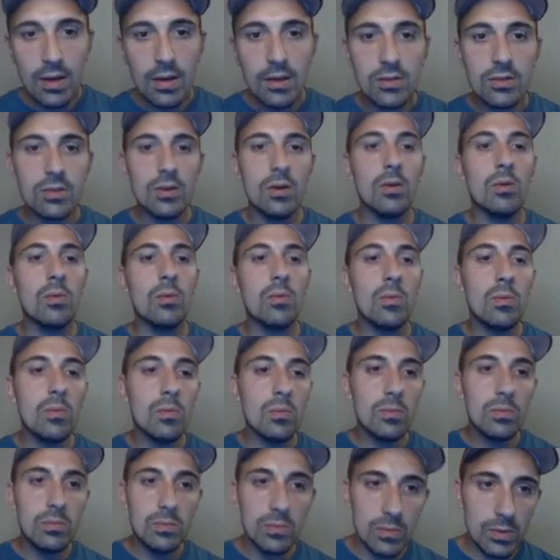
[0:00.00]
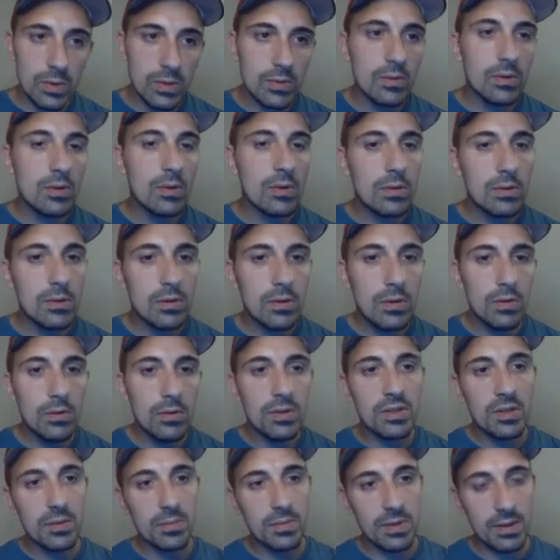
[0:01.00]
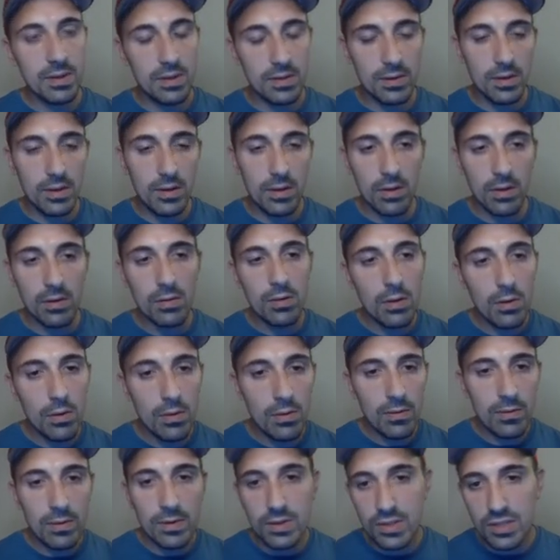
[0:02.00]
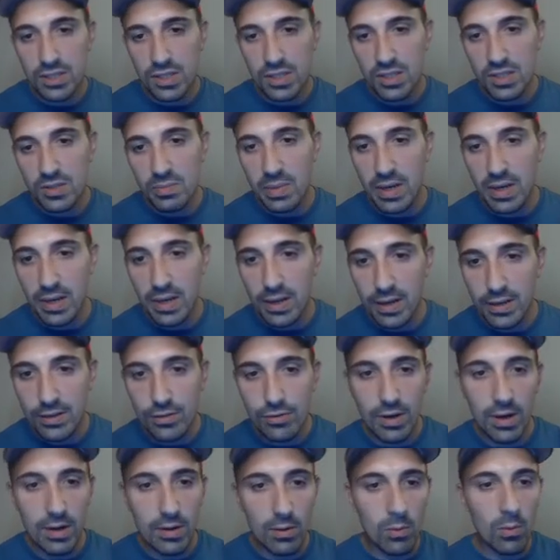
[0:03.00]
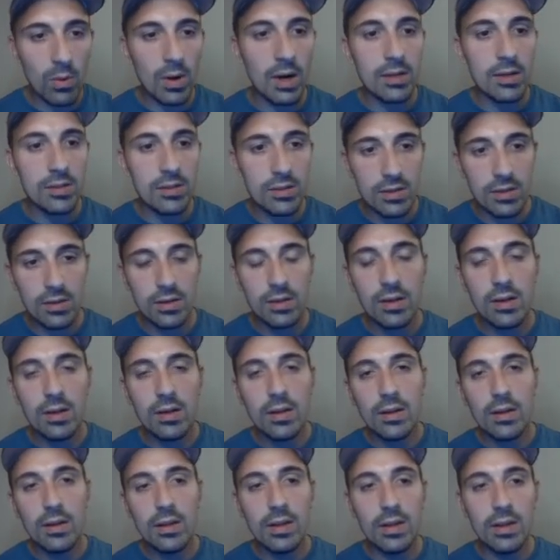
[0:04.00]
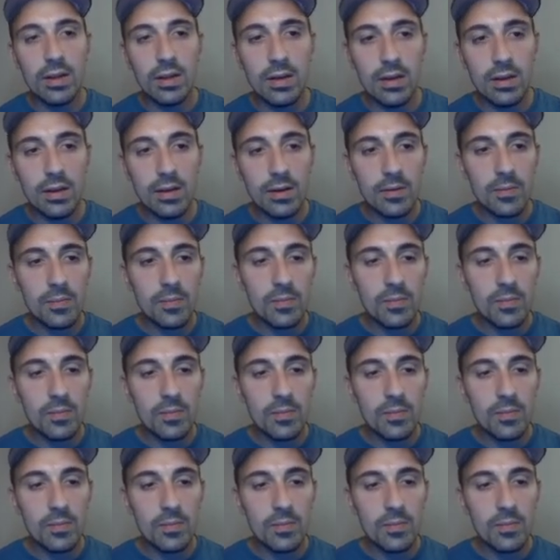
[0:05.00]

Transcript: So go to something, go over to C-SPAN and try to watch the